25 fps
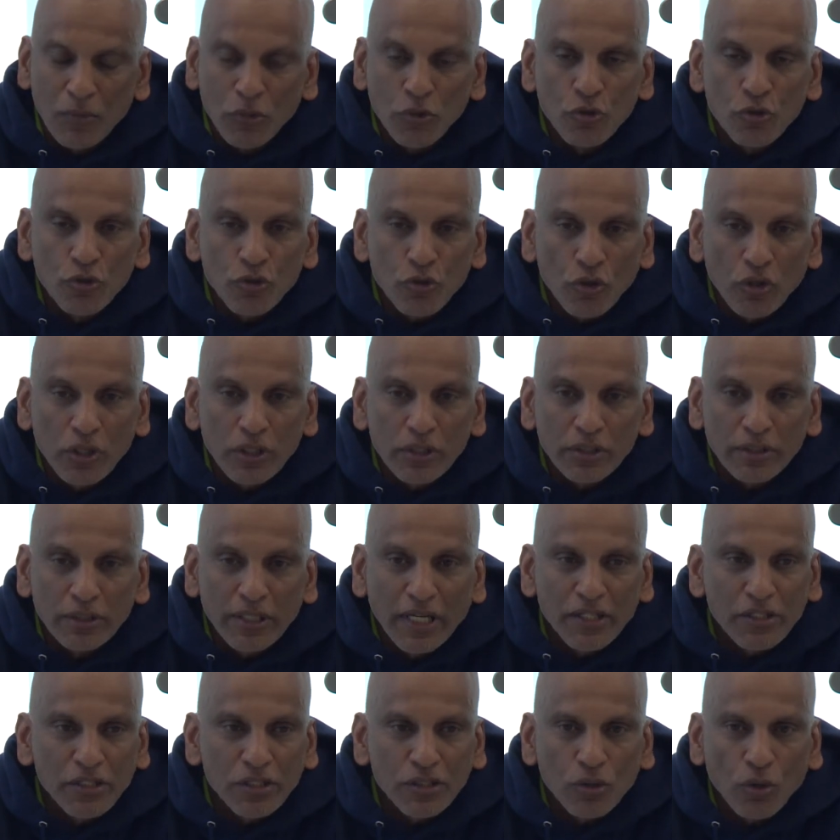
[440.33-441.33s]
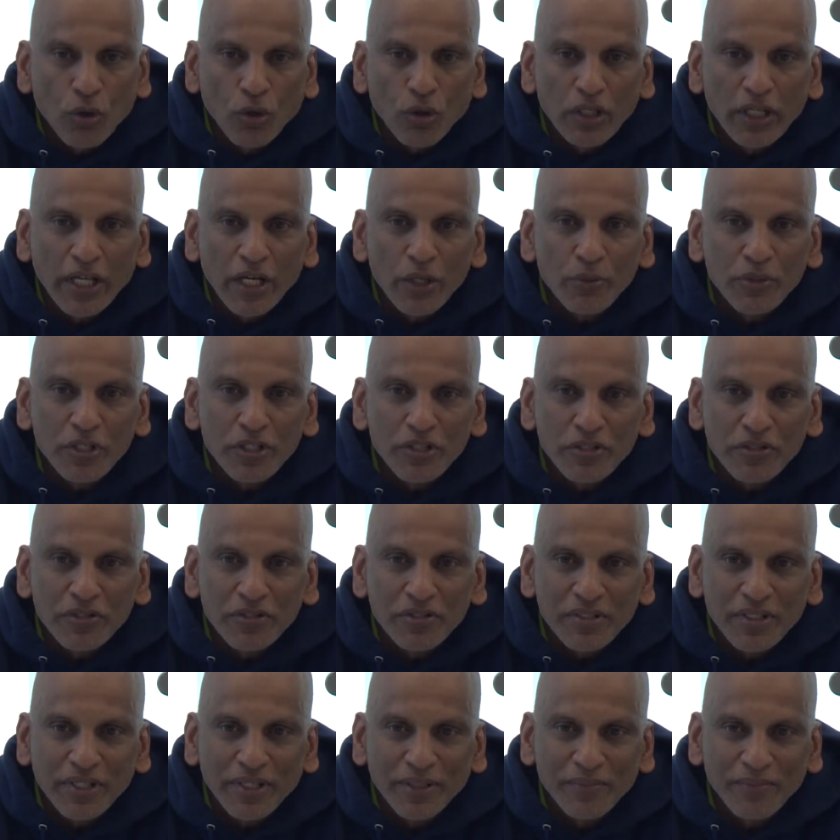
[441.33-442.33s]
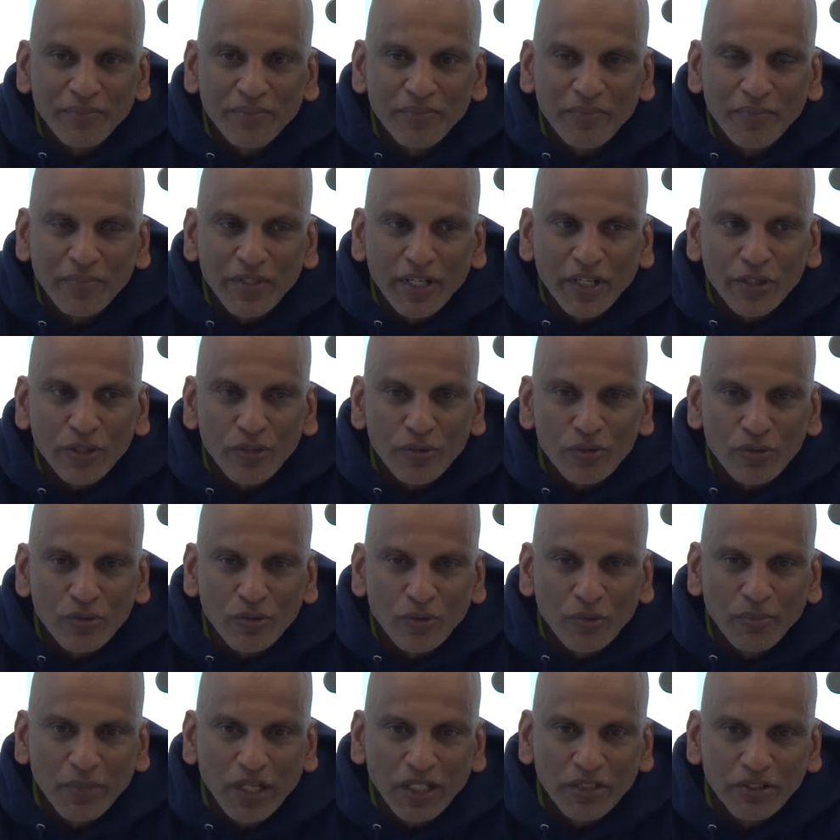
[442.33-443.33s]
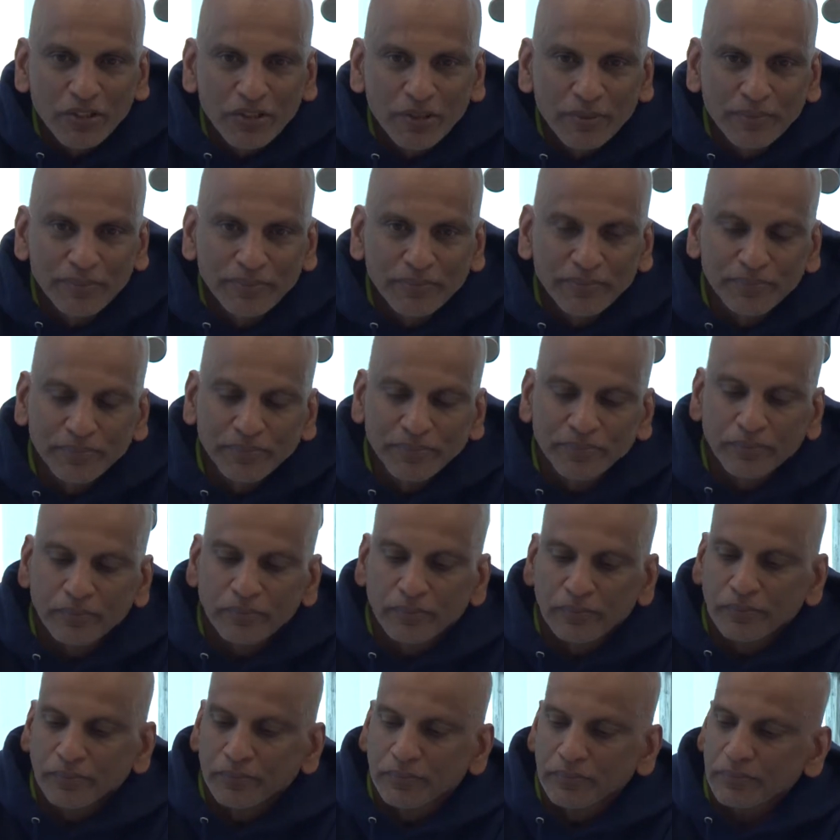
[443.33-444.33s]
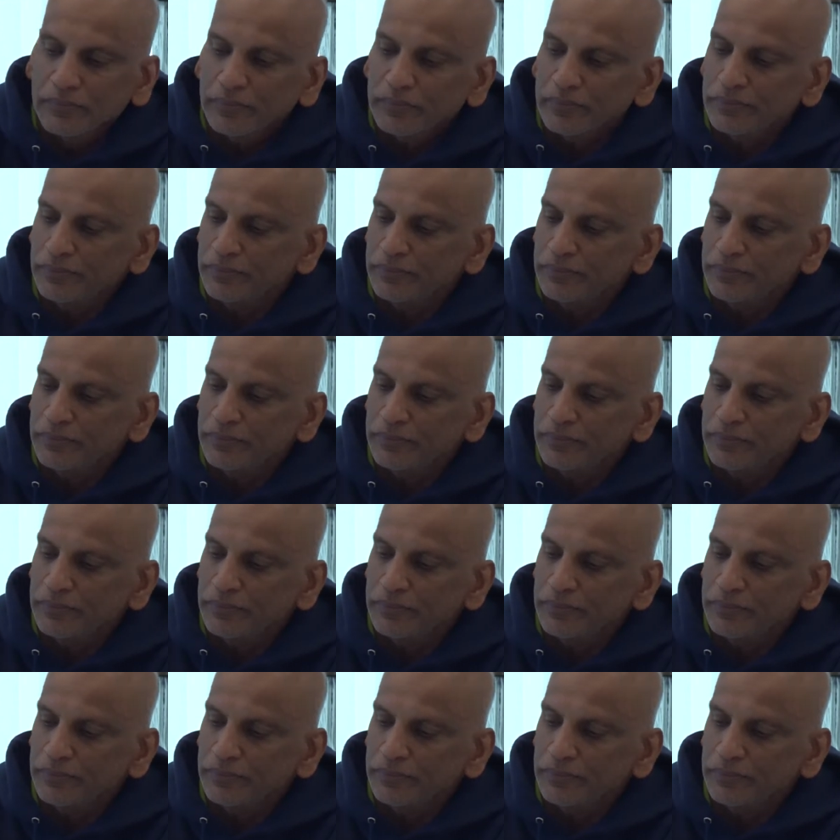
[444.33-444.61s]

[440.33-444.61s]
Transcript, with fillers: Short, that is all I wish to say. Thank you so much.